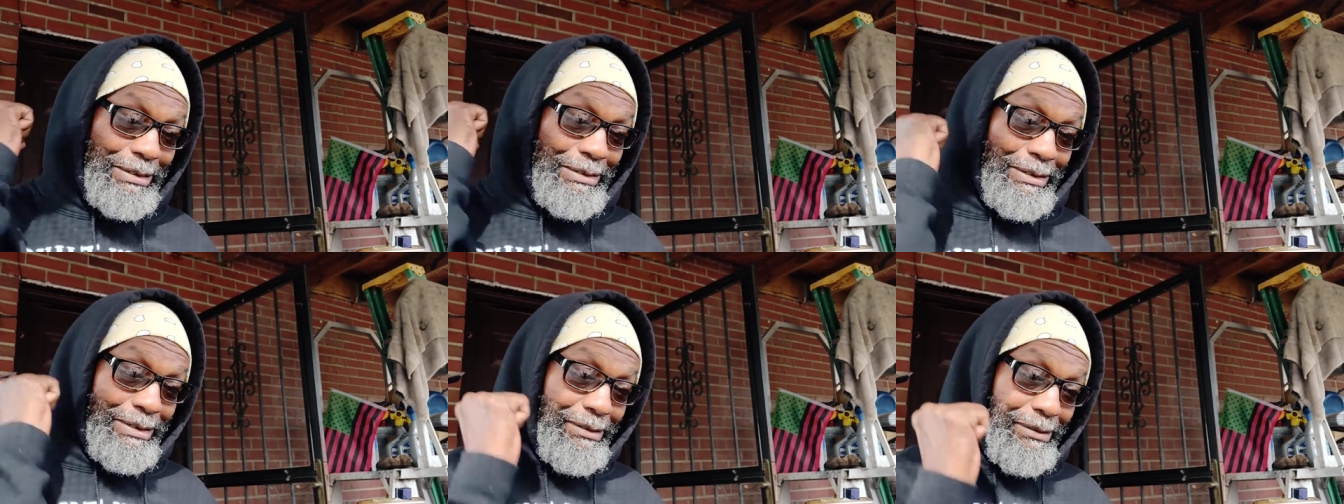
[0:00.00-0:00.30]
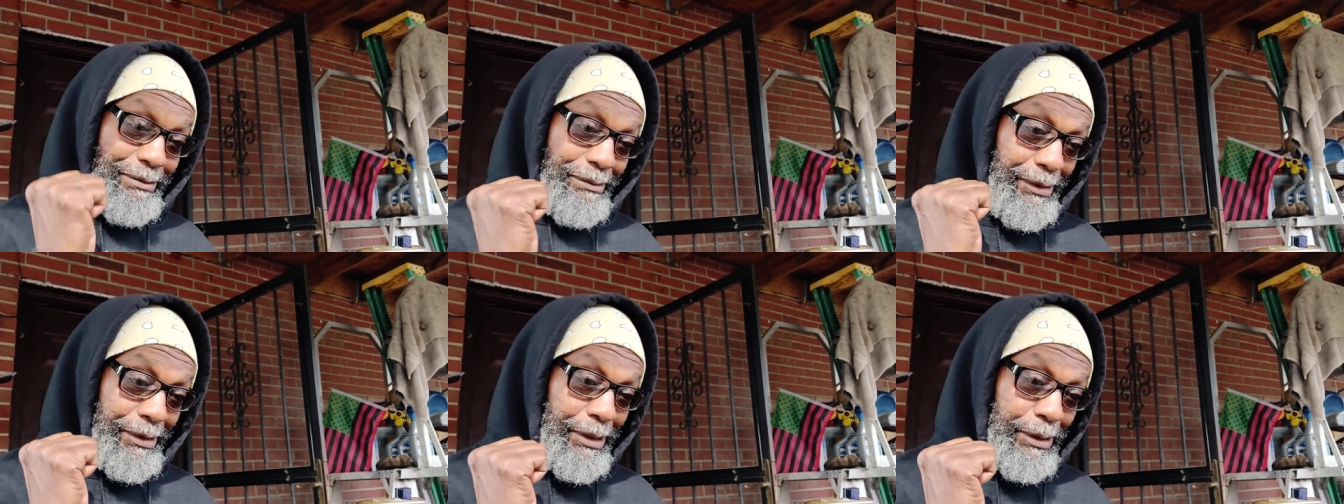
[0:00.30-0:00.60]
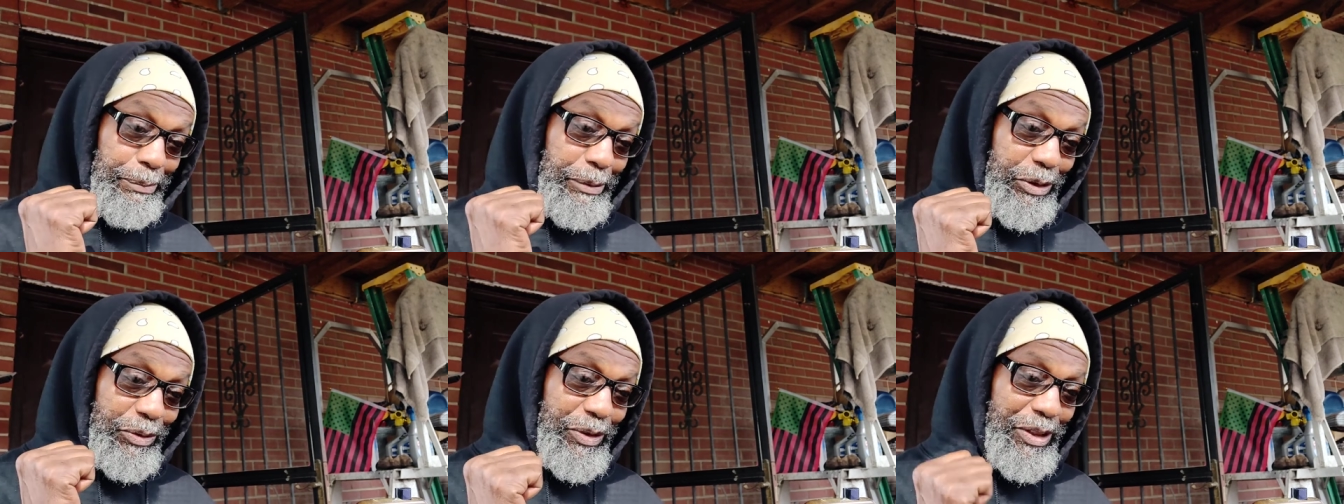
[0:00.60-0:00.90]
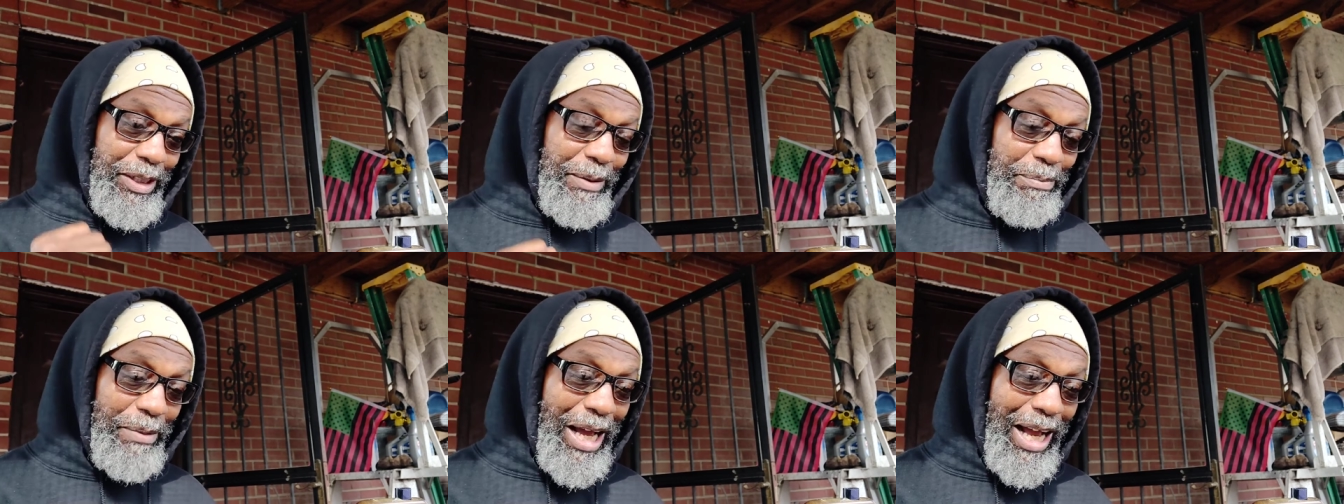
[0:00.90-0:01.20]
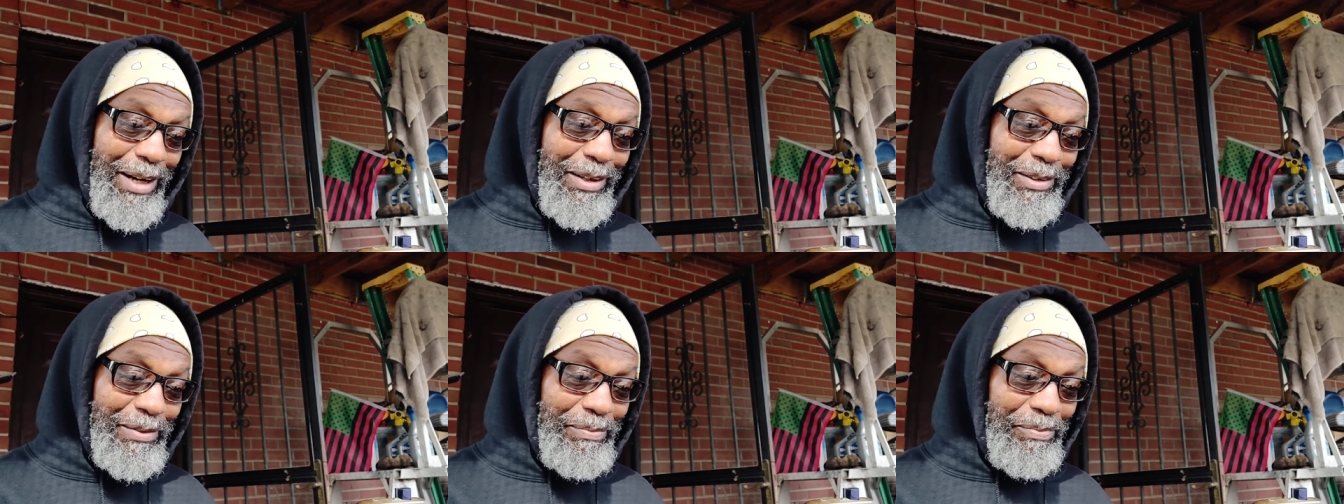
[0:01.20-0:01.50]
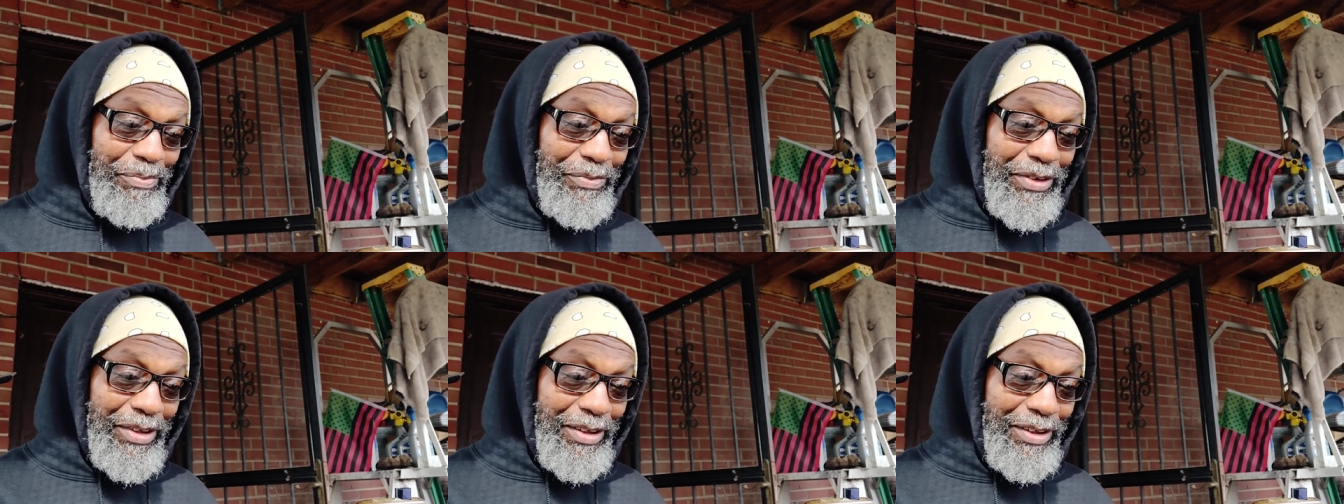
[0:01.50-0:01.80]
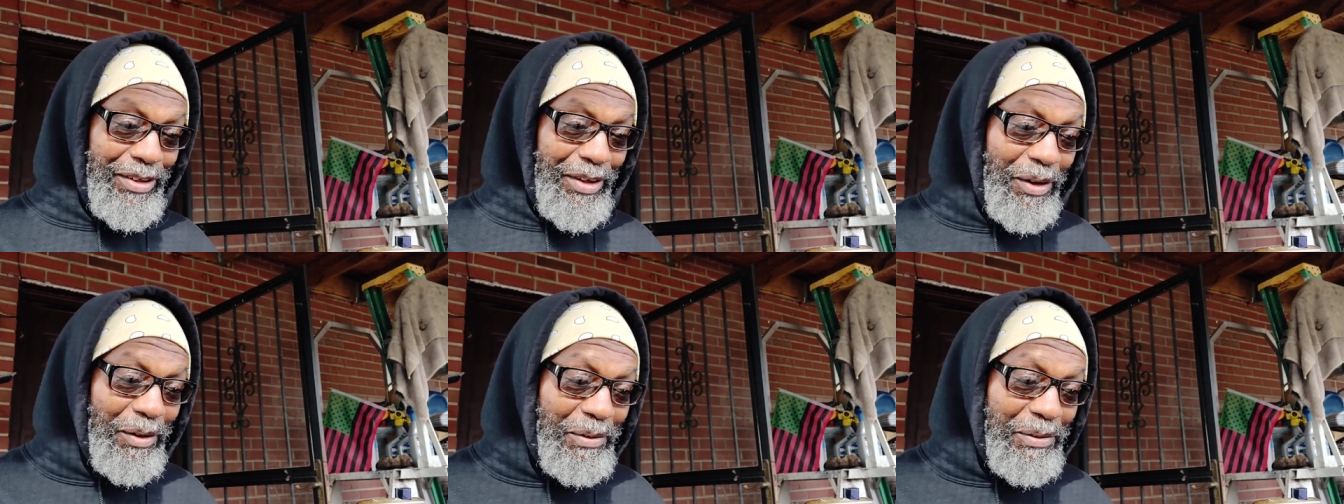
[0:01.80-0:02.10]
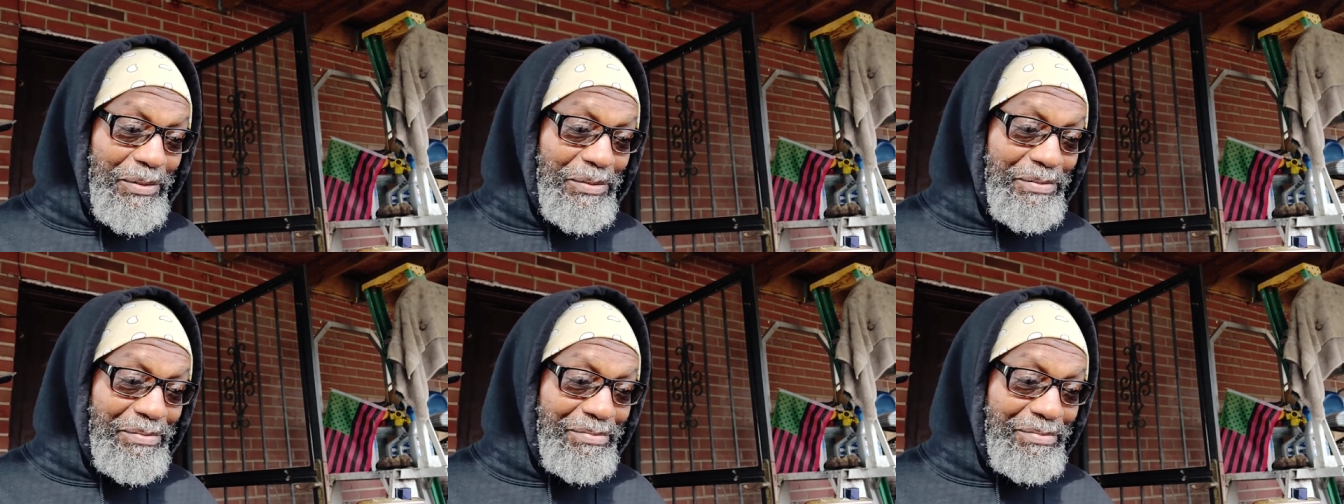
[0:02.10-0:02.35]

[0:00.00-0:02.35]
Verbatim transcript: Stab you in the back, you know?